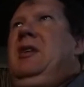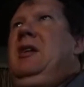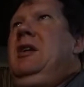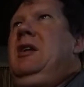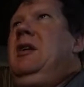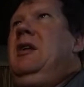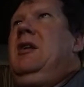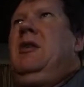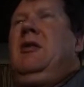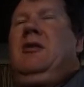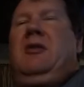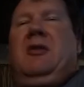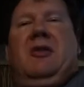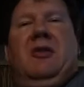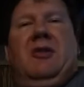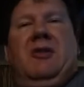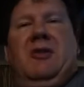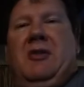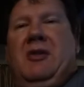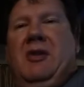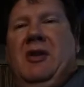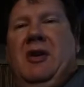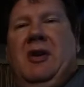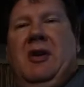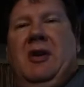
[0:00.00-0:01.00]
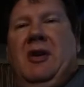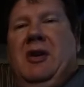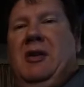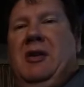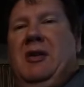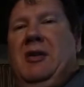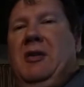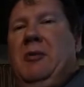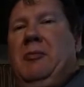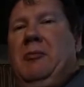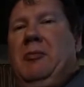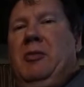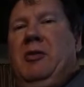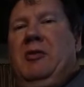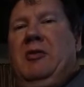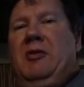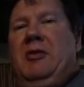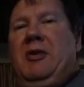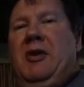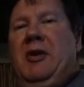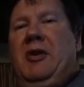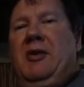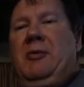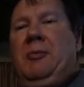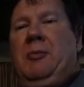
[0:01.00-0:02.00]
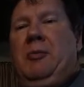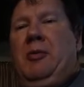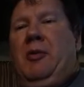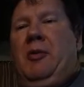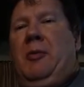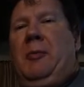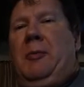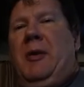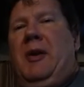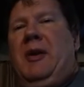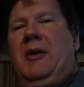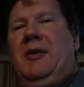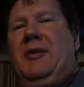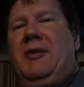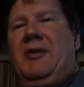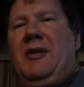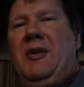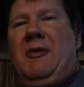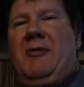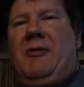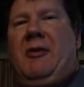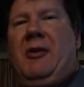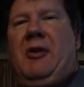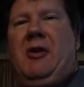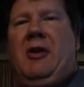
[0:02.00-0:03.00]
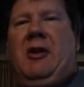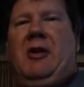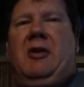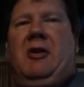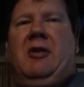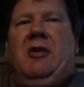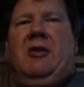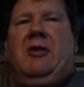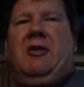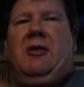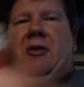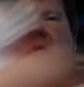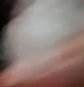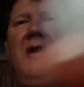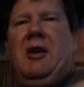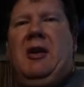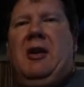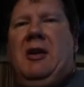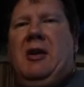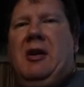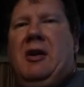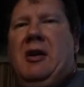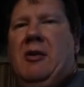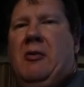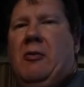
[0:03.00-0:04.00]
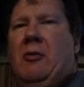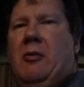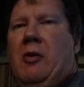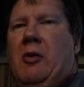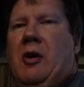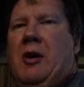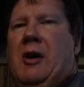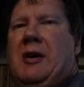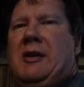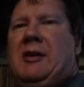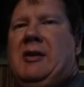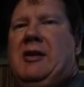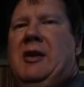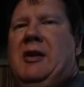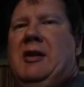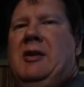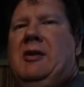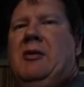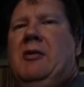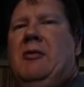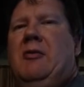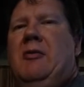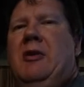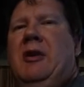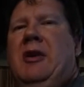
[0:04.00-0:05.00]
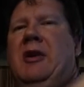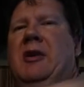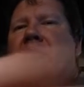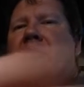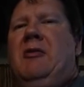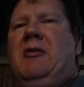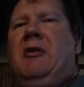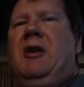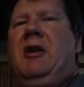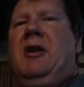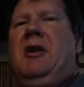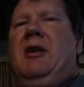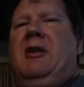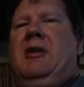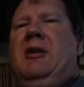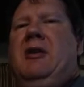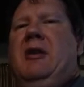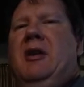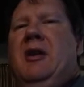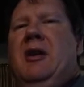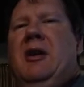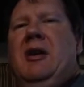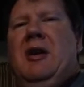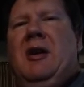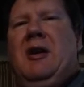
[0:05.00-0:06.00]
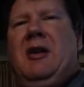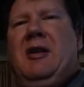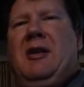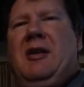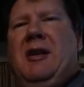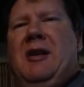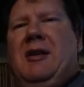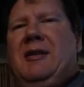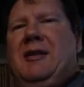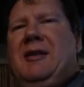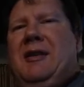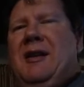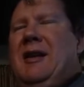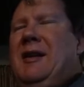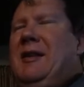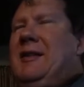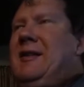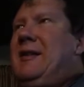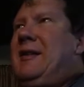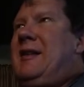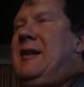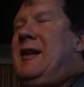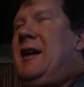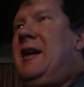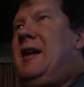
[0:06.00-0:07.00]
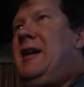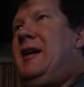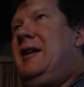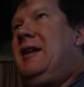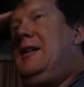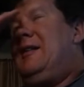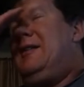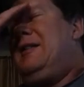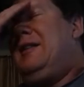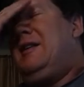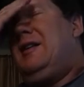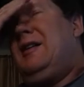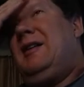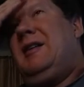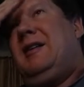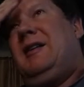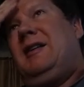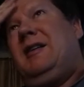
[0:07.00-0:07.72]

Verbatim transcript: you know, just uh, the Blue Jays bullpen's not very good, and they uh, walked in the winning run that that's got